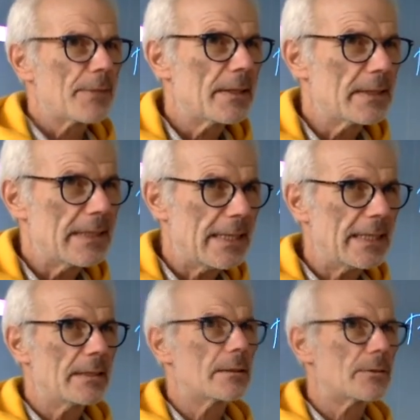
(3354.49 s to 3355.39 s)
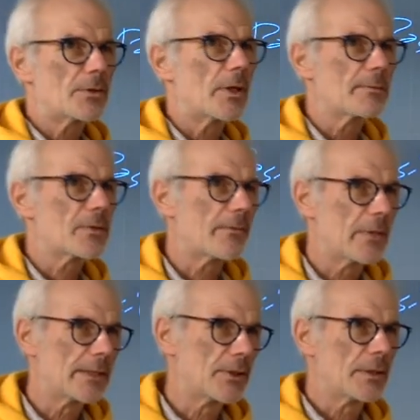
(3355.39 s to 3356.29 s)
uh, in terms of
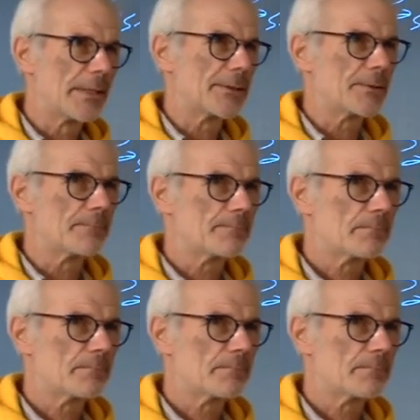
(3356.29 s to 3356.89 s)
legislation.